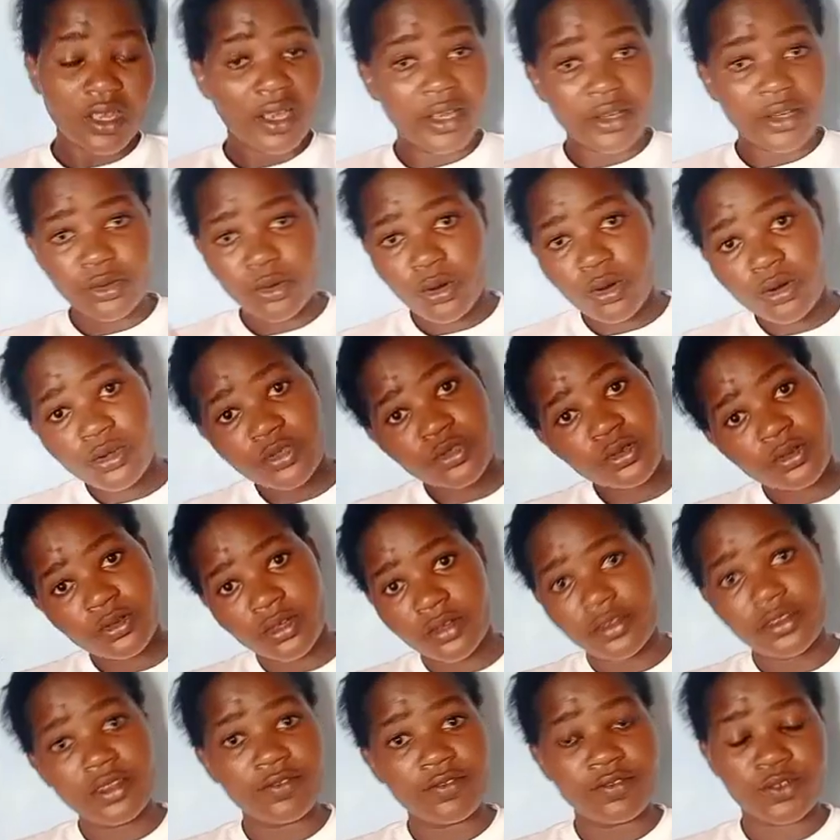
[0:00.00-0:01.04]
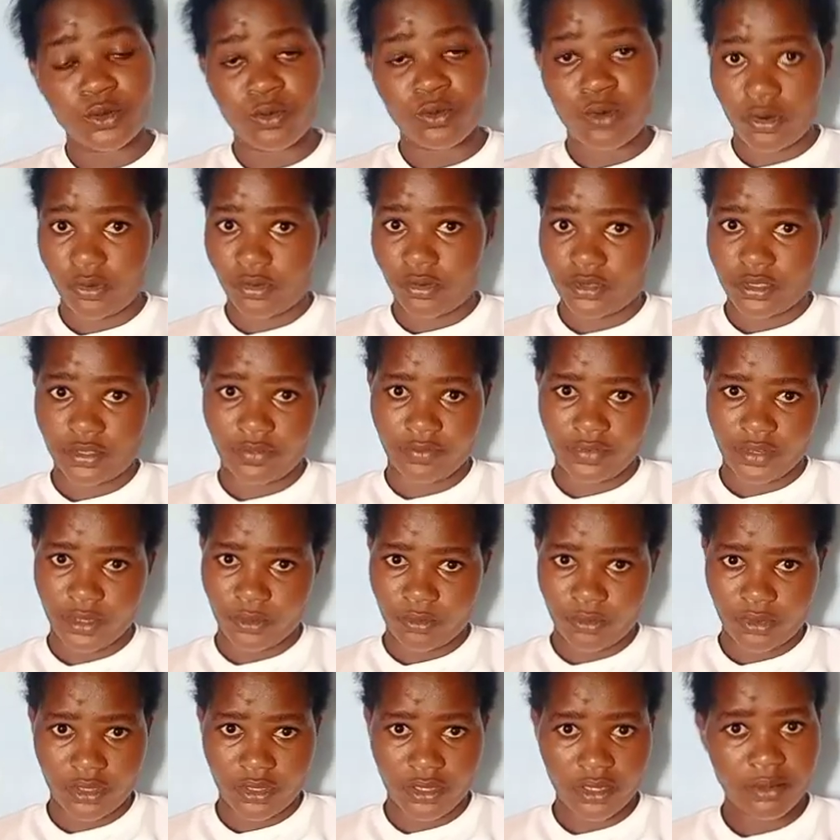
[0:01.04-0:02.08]
And also the thieves who were crucified
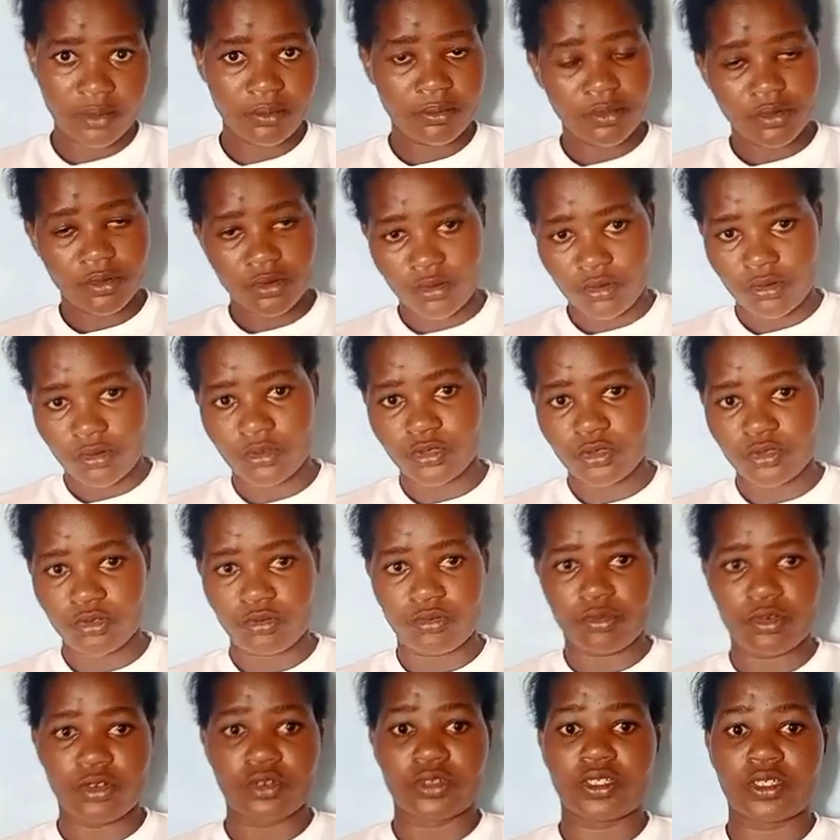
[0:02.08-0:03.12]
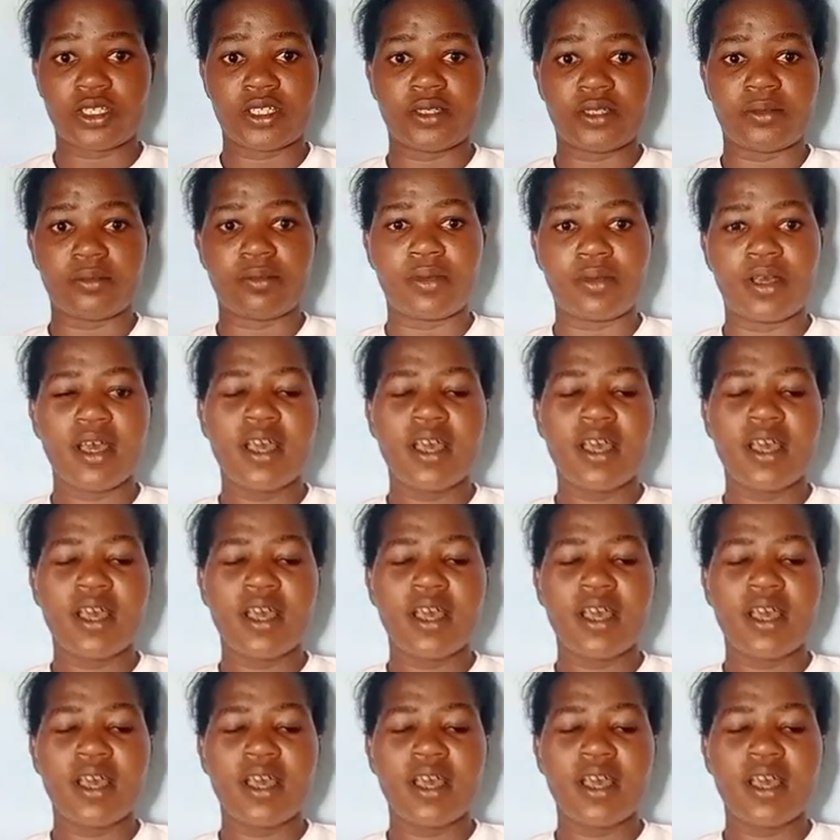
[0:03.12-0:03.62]
with him also mocked him.